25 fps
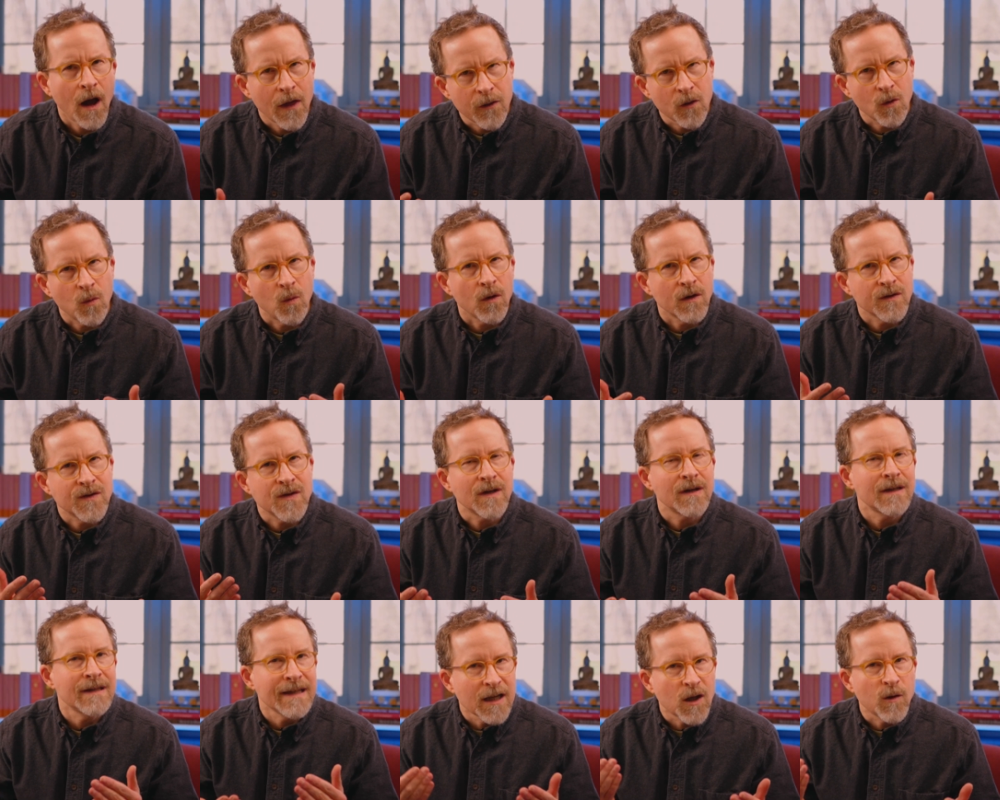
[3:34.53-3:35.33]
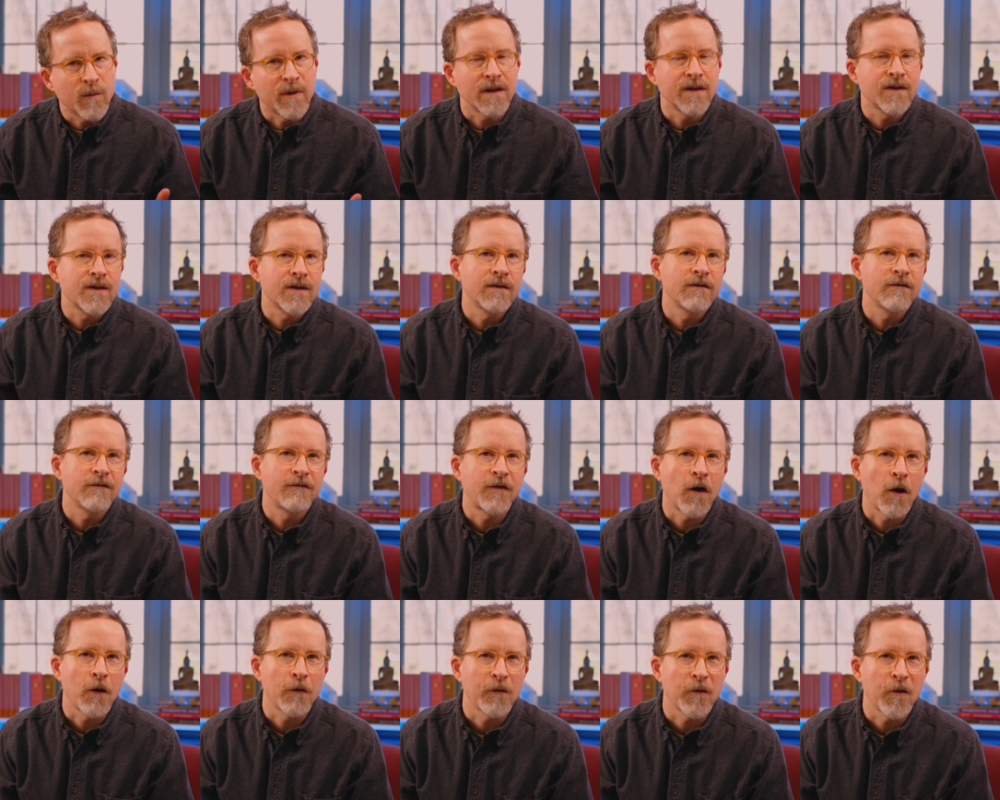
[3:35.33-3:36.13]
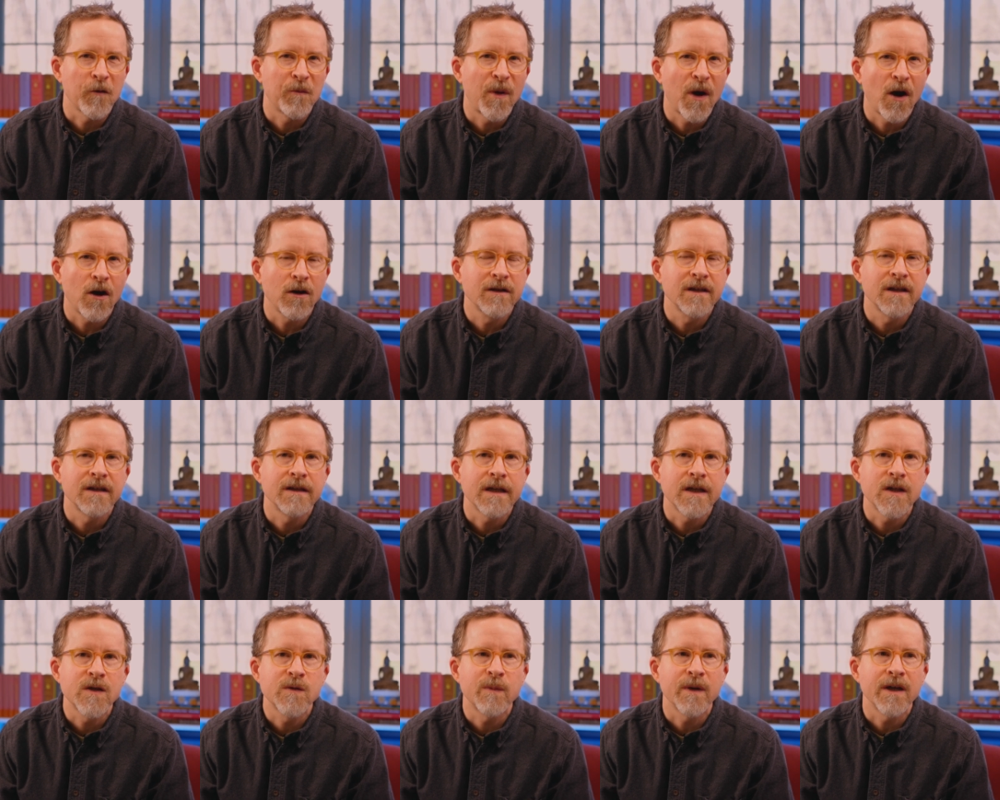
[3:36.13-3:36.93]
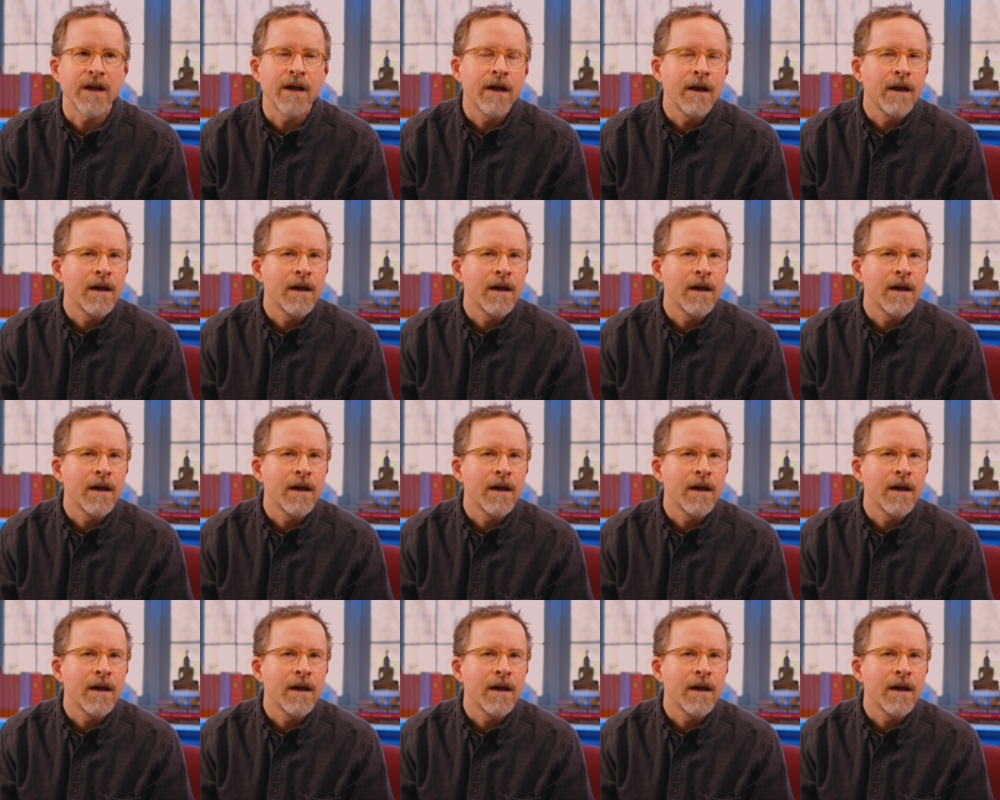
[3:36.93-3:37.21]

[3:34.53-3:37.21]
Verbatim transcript: other words that are a little bit farther apart than these, but